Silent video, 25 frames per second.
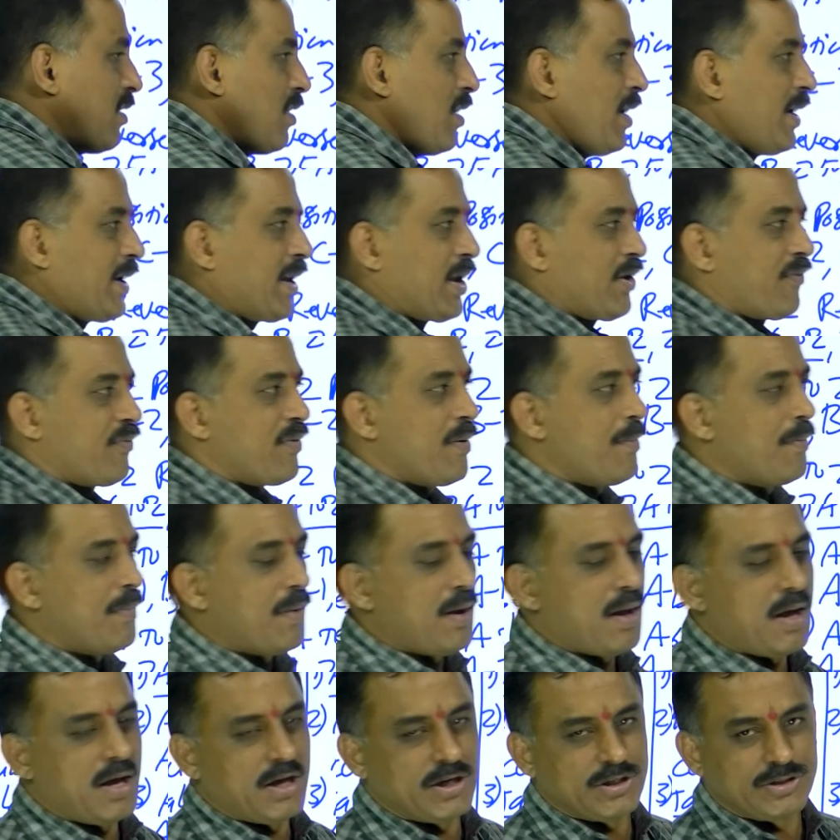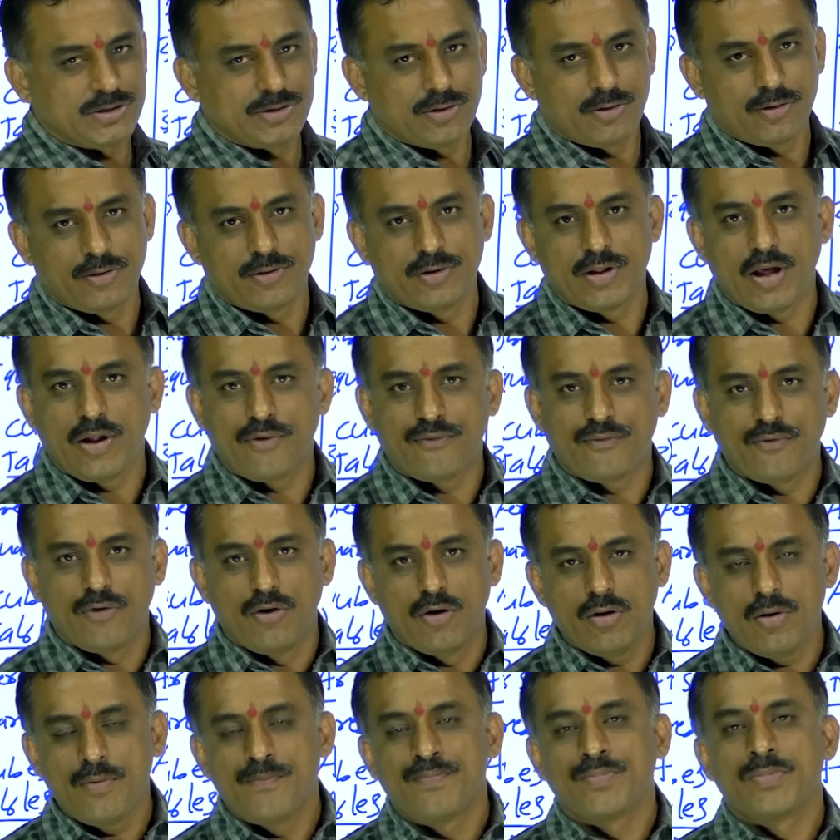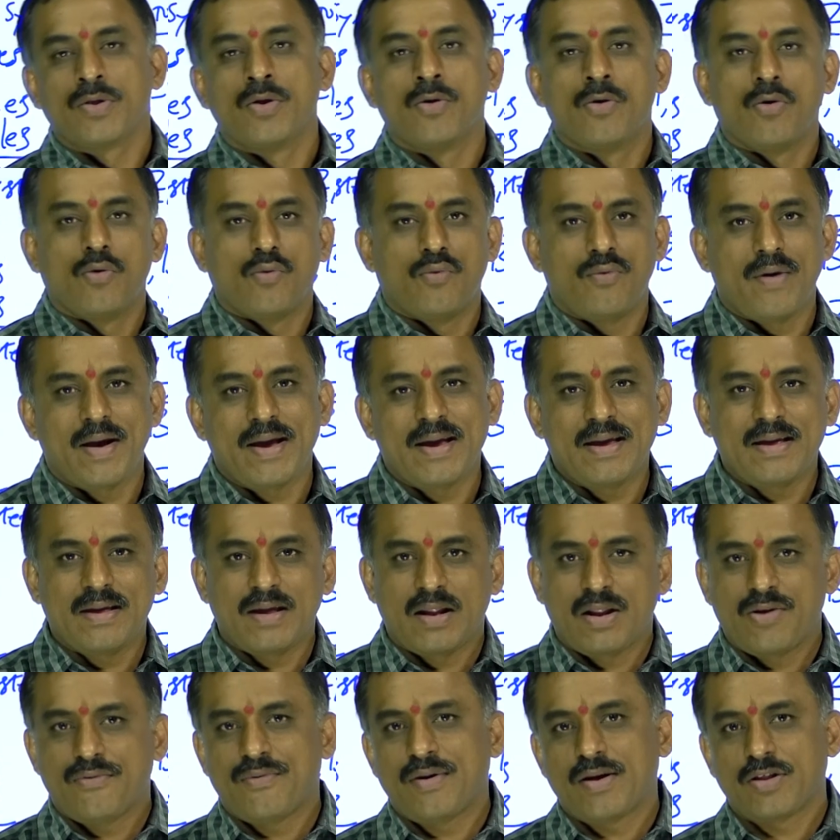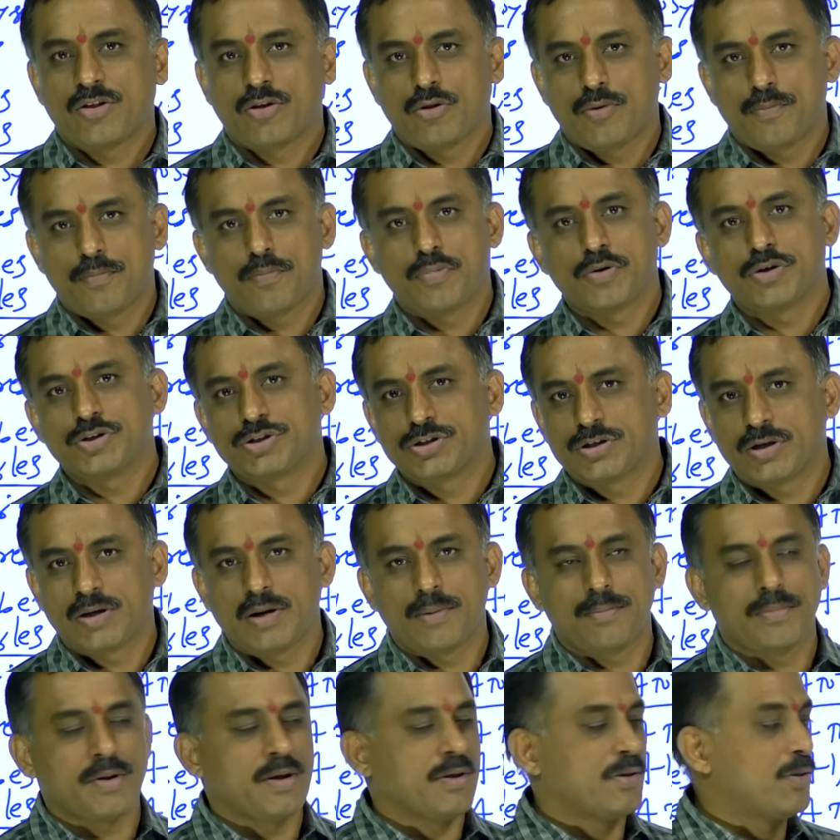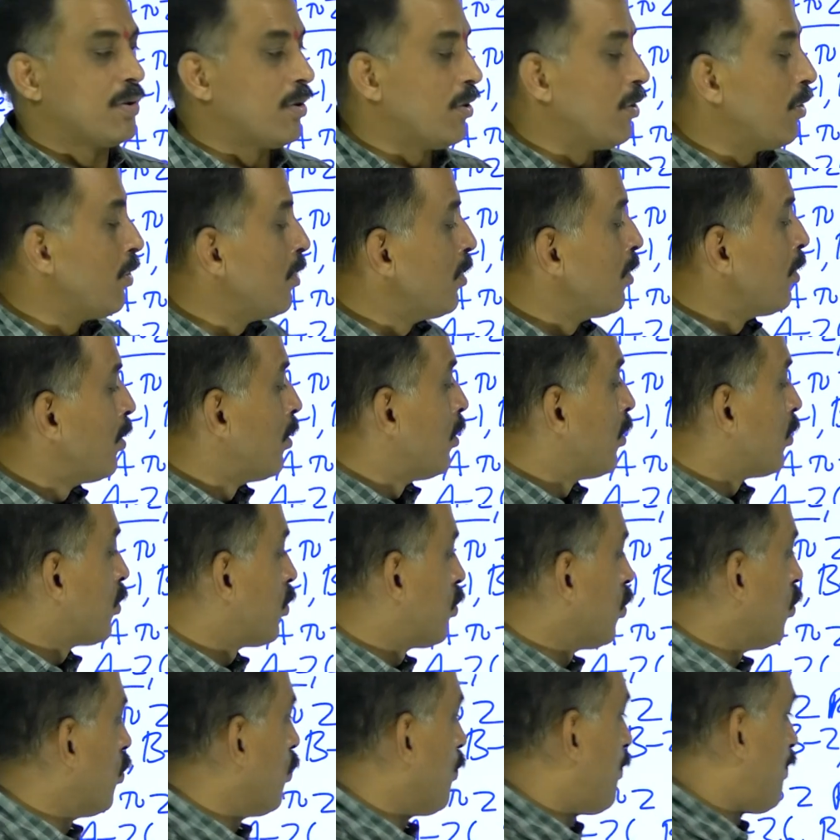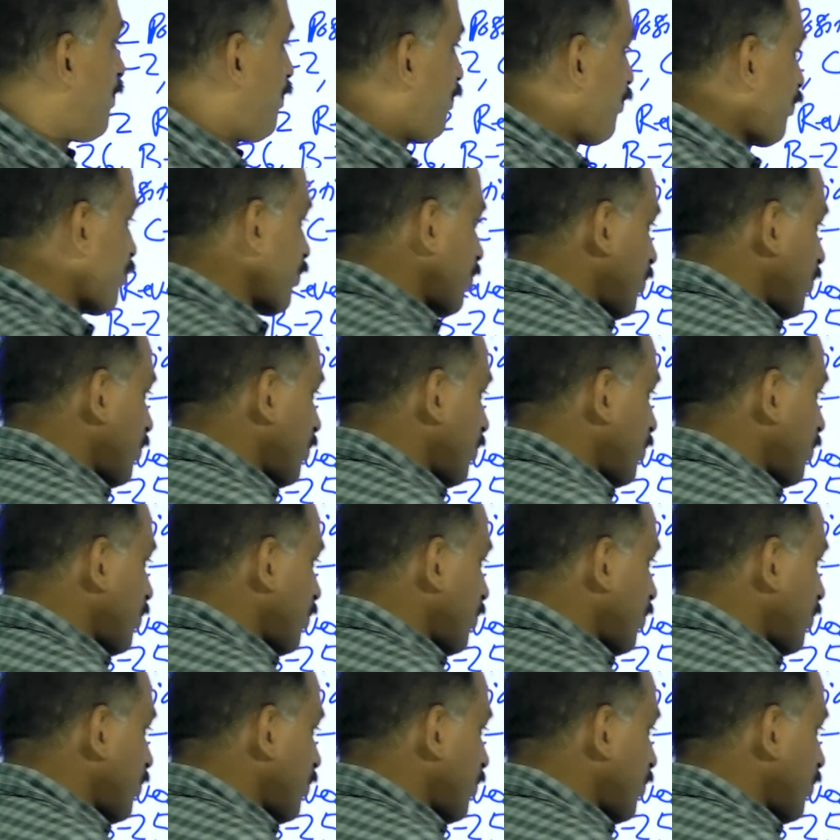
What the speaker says: letter from last. Therefore, Y reverse position number is 2.